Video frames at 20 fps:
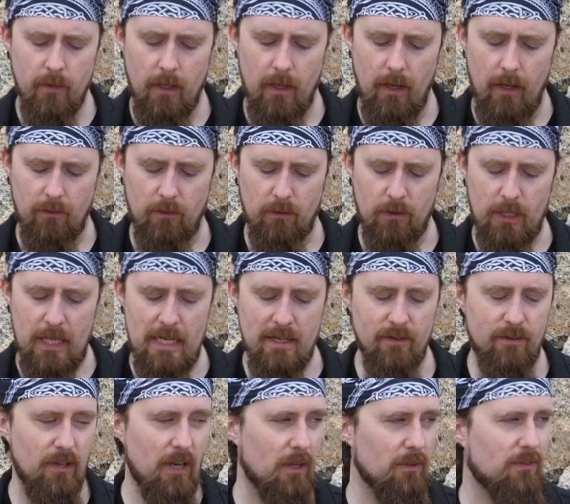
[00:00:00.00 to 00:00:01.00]
It
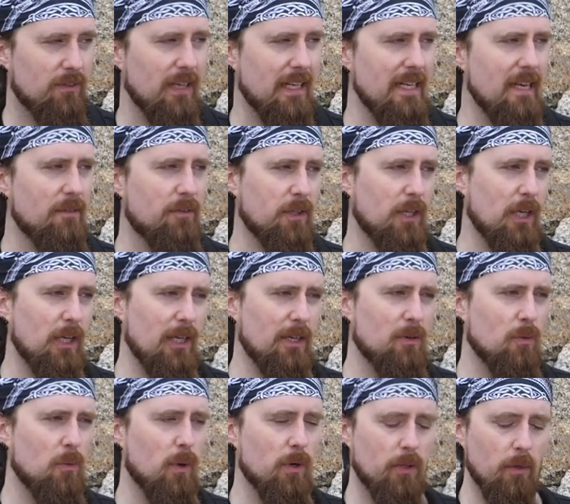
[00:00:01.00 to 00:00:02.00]
thins out significantly
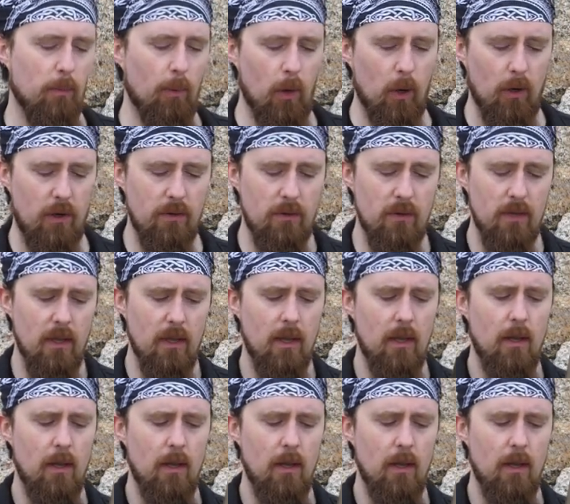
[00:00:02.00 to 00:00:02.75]
toward the point,